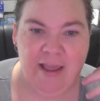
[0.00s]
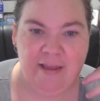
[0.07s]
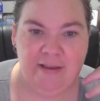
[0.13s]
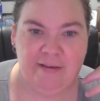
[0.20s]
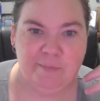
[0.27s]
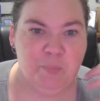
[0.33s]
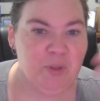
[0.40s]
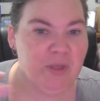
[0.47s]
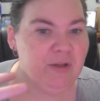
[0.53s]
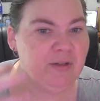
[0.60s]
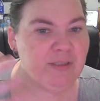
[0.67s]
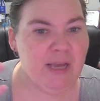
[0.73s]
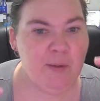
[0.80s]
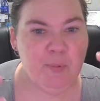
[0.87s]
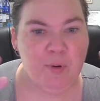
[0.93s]
and
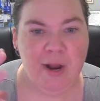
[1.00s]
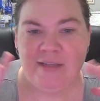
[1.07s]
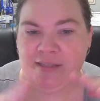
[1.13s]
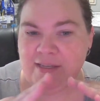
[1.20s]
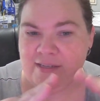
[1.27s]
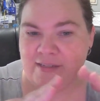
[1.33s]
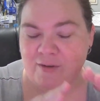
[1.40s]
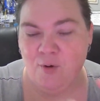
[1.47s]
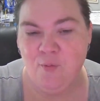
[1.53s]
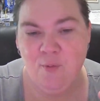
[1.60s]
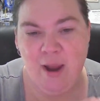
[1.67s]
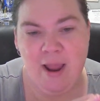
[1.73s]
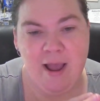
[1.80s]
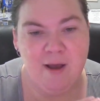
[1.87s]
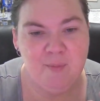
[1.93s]
build a process
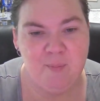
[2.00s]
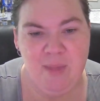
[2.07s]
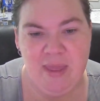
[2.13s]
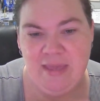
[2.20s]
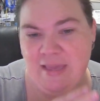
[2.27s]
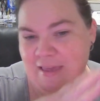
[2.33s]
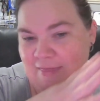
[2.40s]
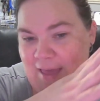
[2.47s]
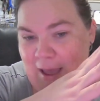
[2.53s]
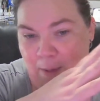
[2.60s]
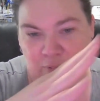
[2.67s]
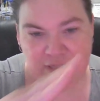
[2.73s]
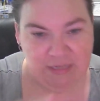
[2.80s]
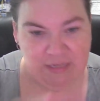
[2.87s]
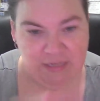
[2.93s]
around making
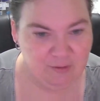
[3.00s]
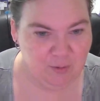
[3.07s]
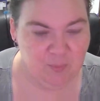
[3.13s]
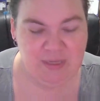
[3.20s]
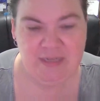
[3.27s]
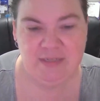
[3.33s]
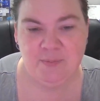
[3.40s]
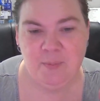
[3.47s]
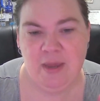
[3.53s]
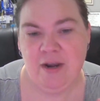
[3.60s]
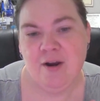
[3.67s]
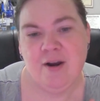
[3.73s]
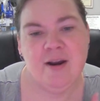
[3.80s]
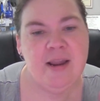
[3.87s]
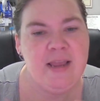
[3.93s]
that particular piece
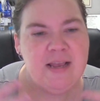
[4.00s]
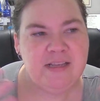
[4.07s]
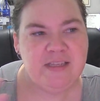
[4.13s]
better,